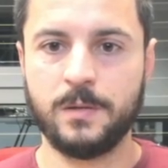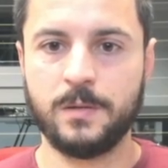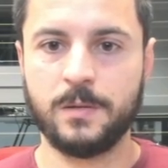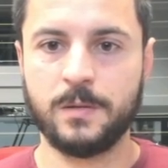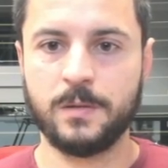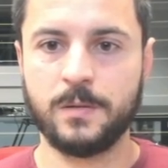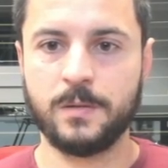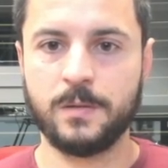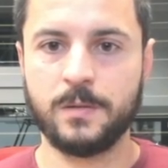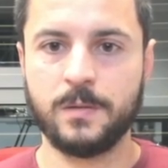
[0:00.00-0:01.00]
Cut
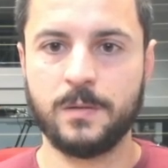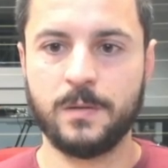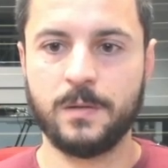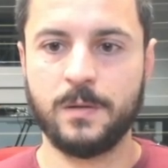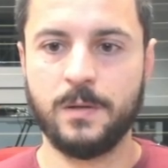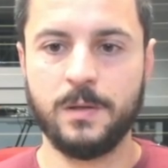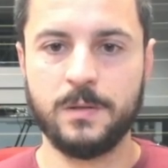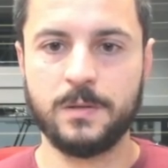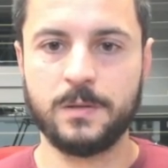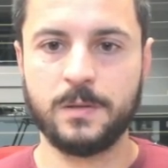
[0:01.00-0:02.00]

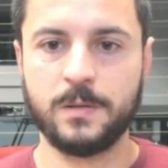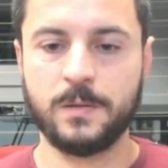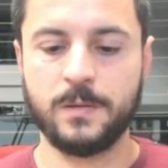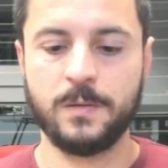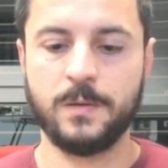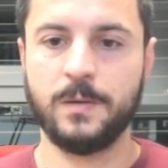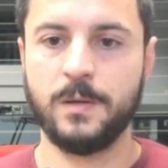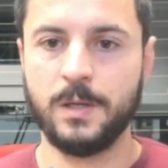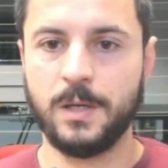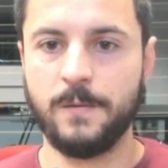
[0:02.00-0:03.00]
this.
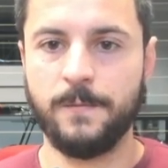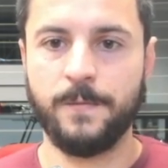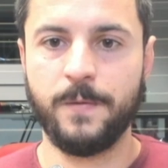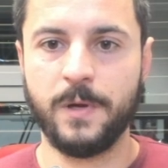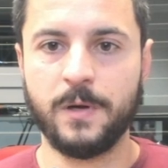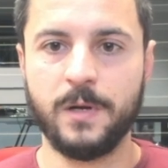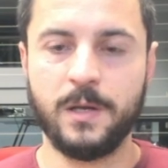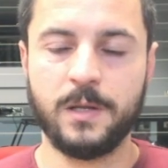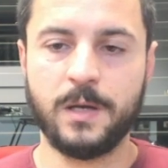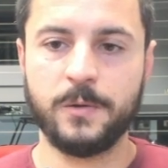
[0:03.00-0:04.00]
I'm
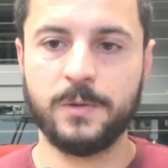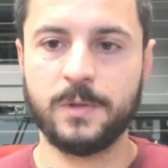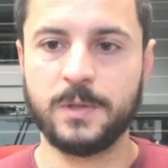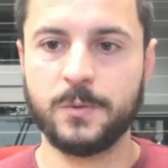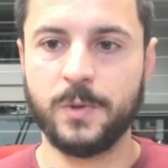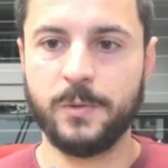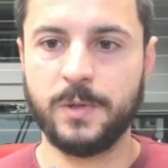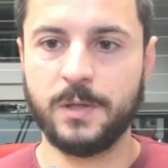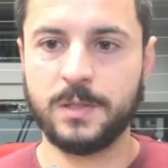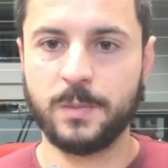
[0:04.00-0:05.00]
figuring it out as
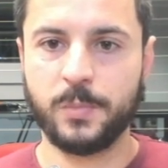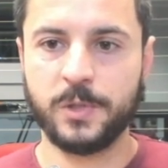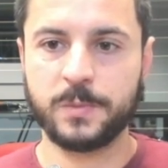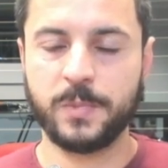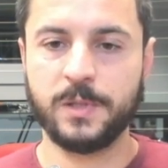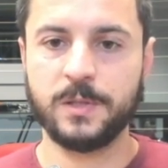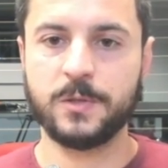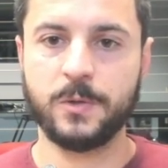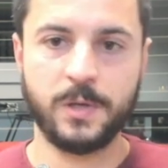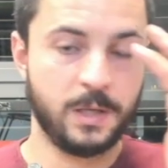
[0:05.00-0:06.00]
well. There is a plus
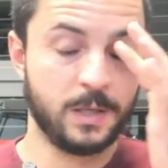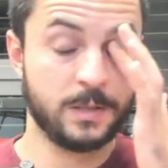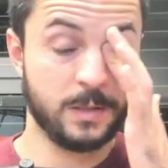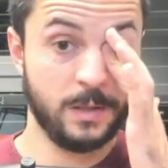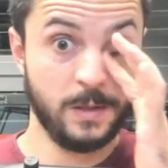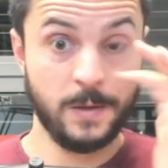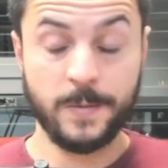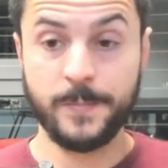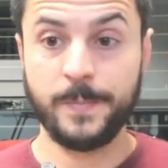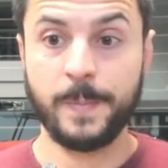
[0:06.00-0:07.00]
button, so I guess
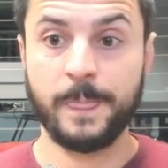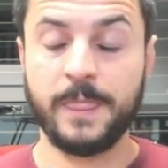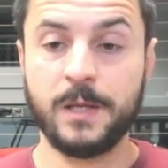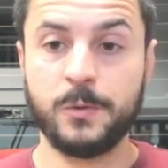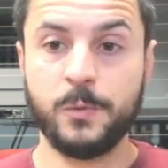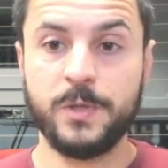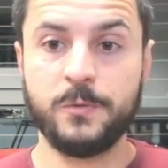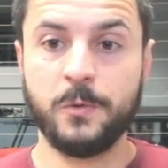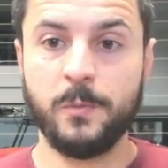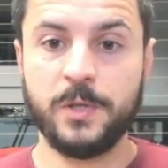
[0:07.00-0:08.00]
the
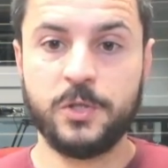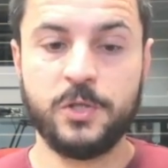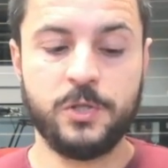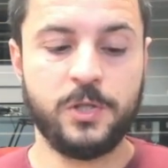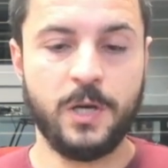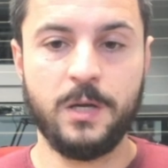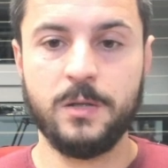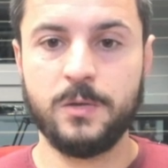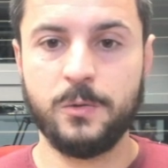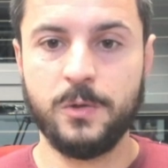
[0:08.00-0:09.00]
tweets will be
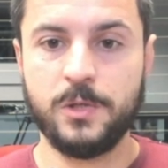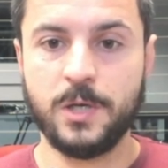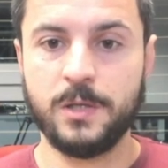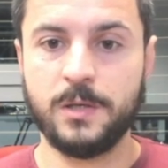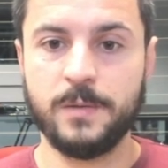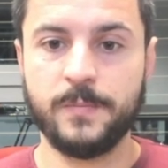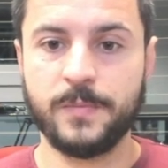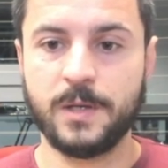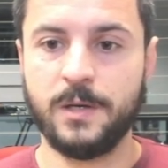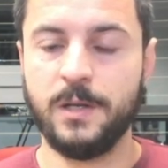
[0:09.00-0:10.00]
chained to each other.
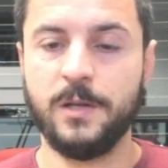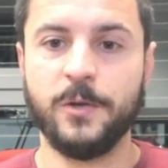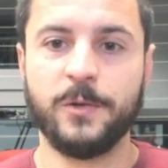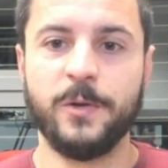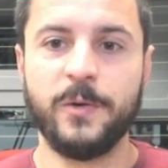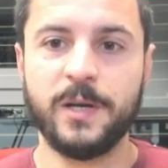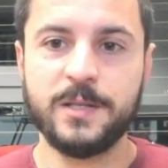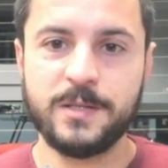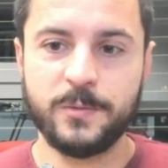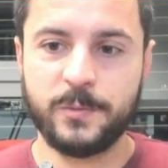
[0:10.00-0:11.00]
I really don't know,
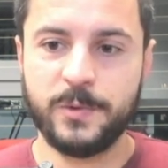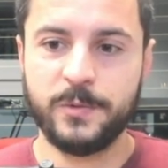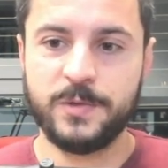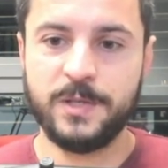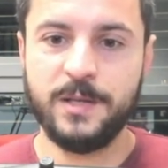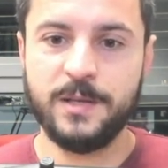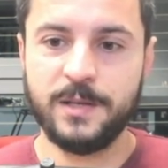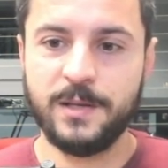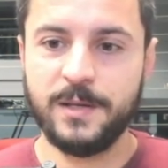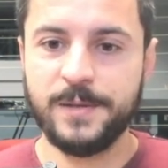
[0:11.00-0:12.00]
guys. We'll
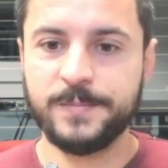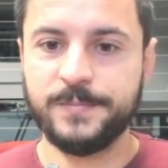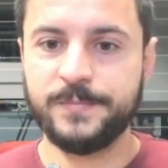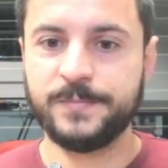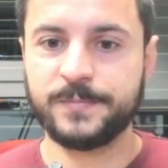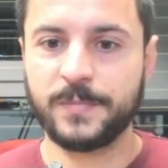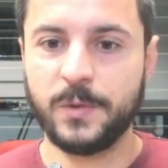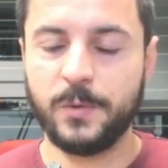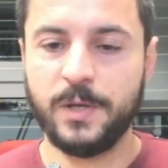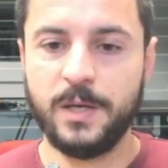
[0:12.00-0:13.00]
see.
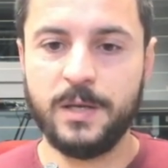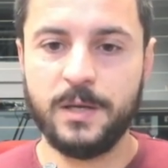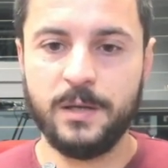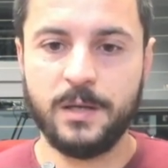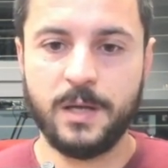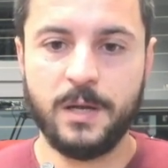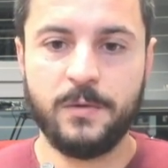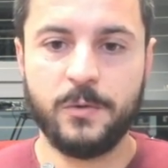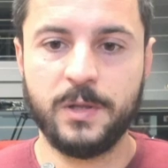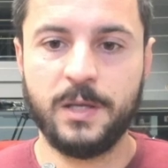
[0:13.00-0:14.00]
Okay,
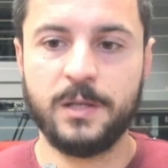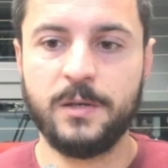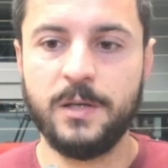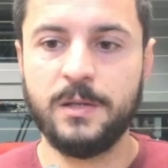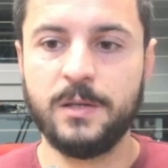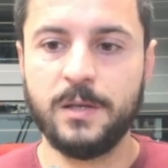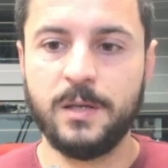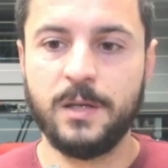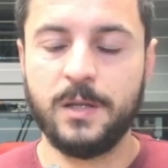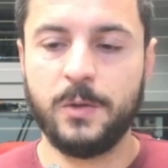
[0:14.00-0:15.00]
everyone can read.
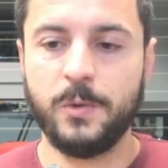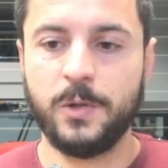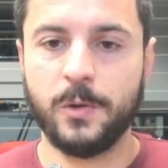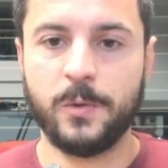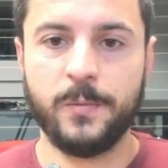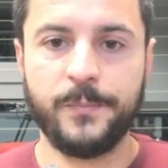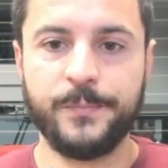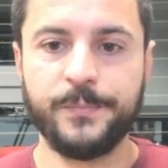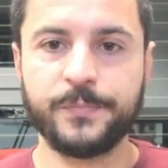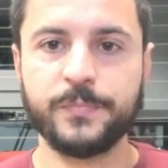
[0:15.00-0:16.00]
Tweet all.